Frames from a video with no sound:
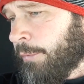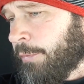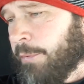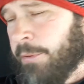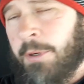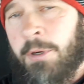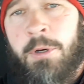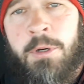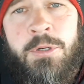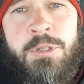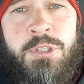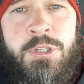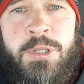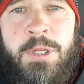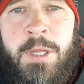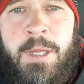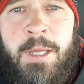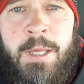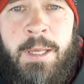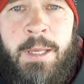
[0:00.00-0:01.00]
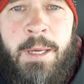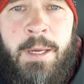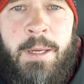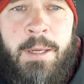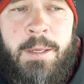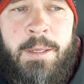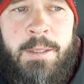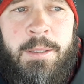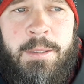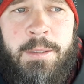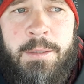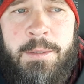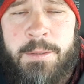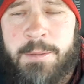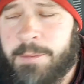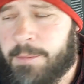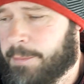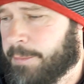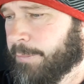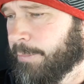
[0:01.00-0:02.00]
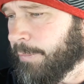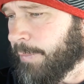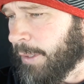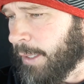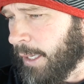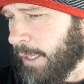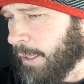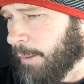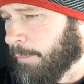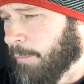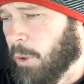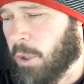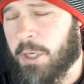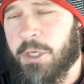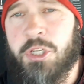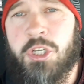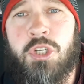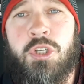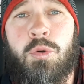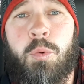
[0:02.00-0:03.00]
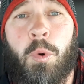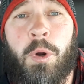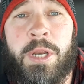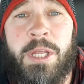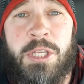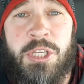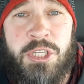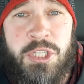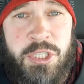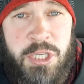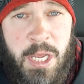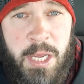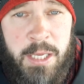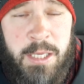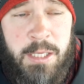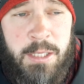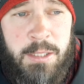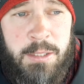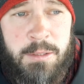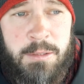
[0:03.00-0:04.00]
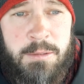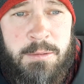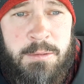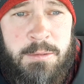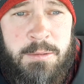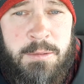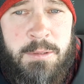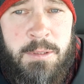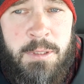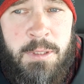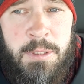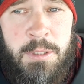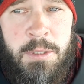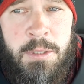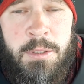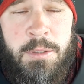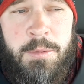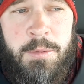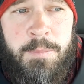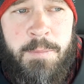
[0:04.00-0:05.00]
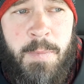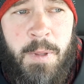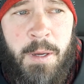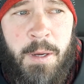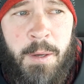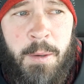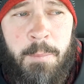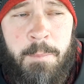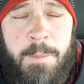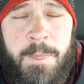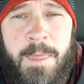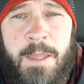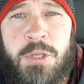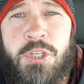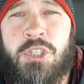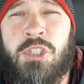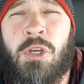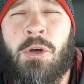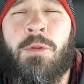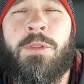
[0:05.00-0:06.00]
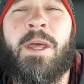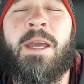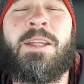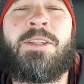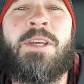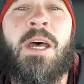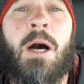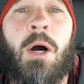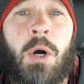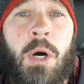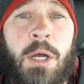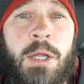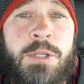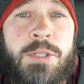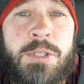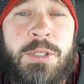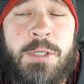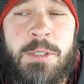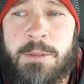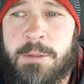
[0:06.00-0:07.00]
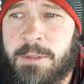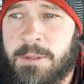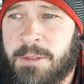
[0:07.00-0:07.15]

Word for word: Thursday, uh, March 22nd, um, so they tell us.